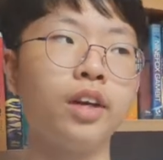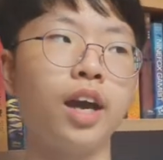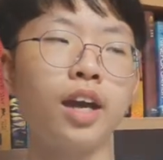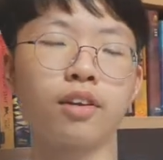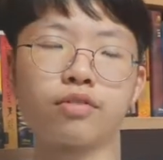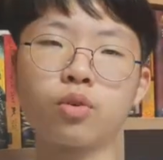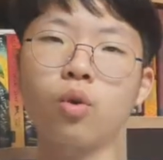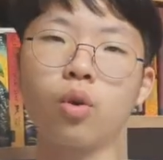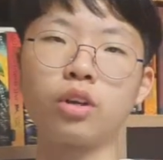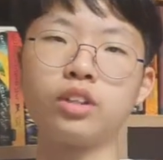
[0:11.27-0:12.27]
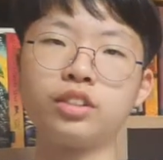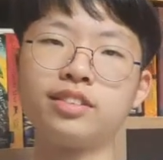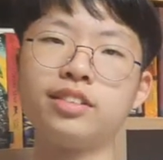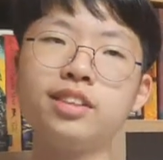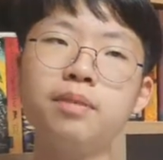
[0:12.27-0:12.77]
And of course,
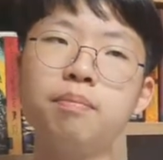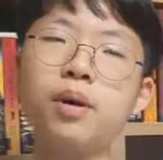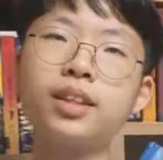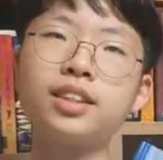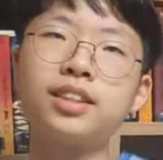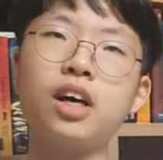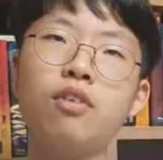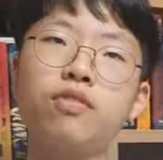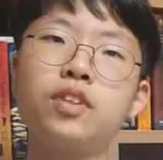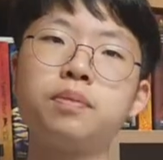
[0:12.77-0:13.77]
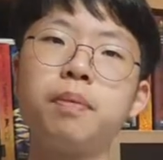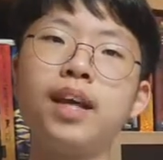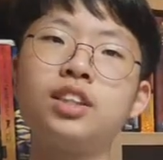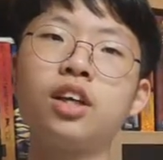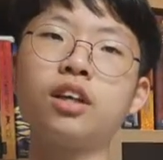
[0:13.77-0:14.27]
the book itself is
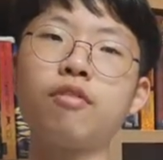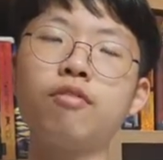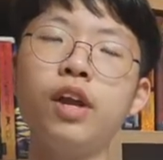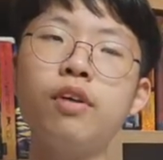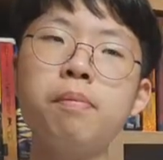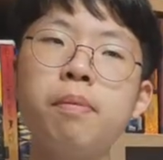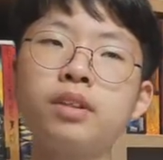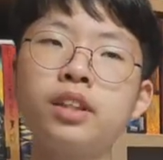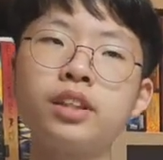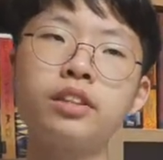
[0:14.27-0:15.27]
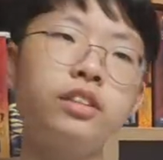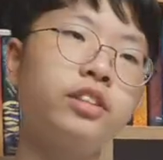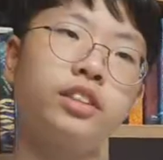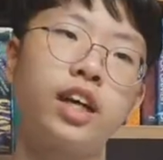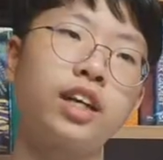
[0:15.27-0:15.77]
based on a very particular
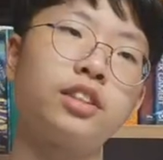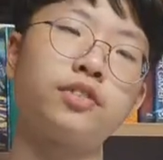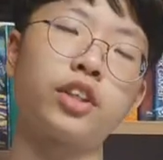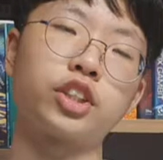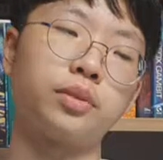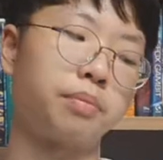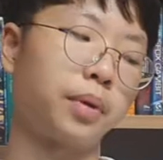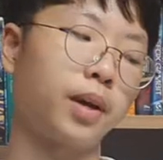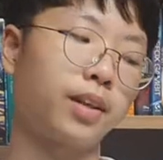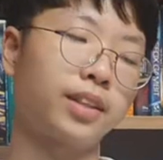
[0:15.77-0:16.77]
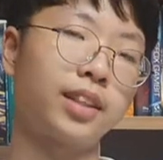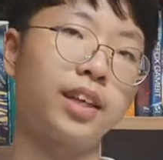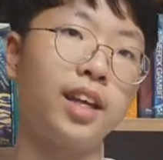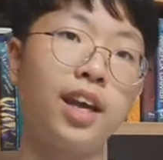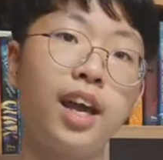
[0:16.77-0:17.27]
science fiction book.
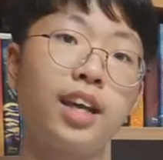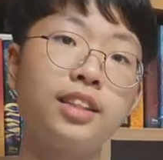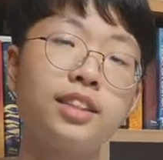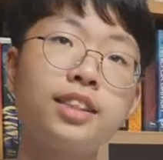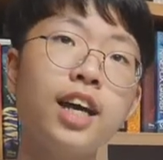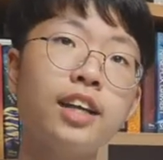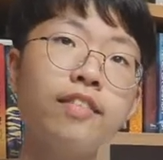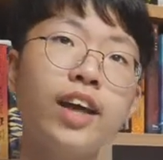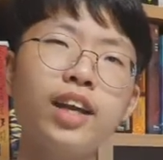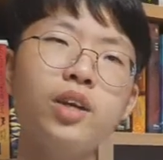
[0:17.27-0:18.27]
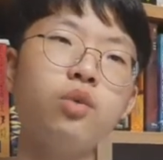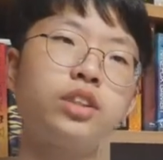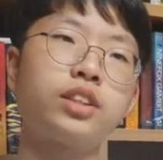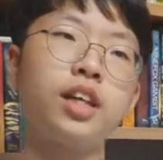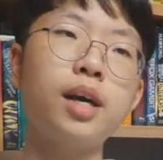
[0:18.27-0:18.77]
And I decided that it
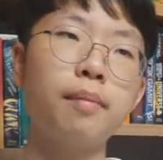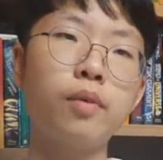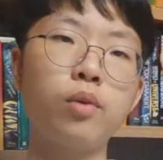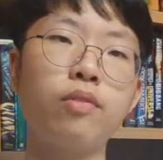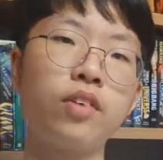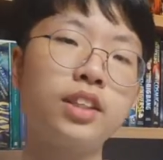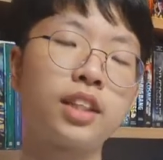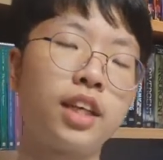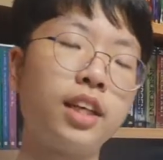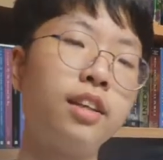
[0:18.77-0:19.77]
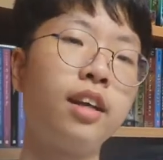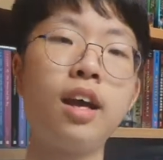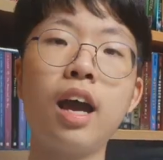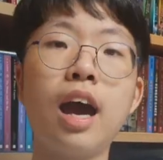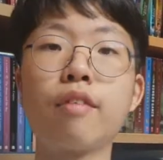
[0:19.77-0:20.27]
was time I revisit it
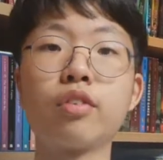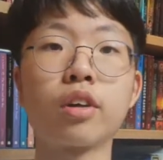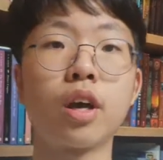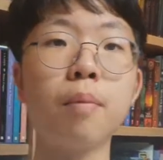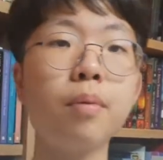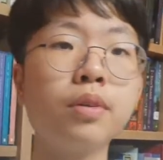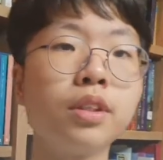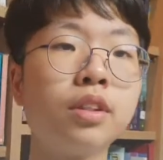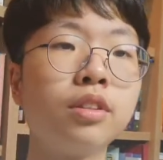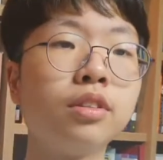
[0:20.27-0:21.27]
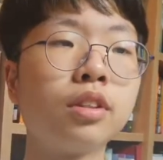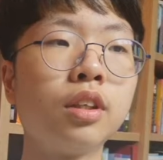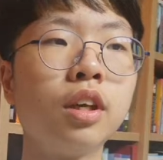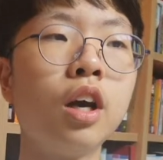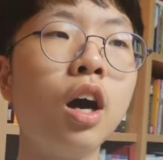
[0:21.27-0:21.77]
after a couple years
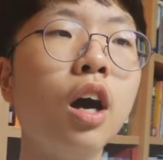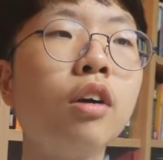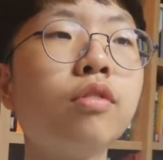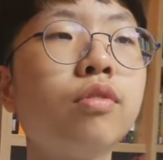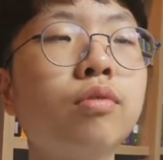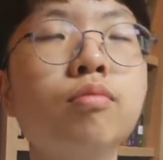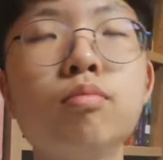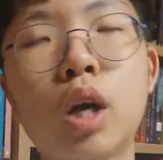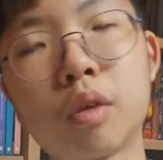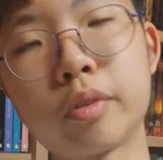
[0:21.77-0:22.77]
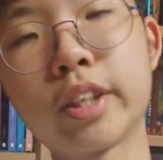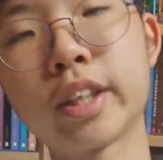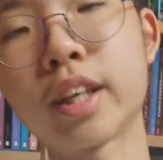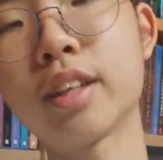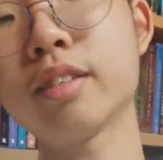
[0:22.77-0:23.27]
of not reading
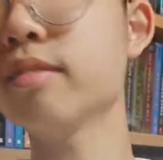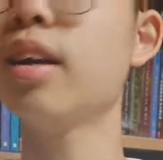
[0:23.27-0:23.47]
it.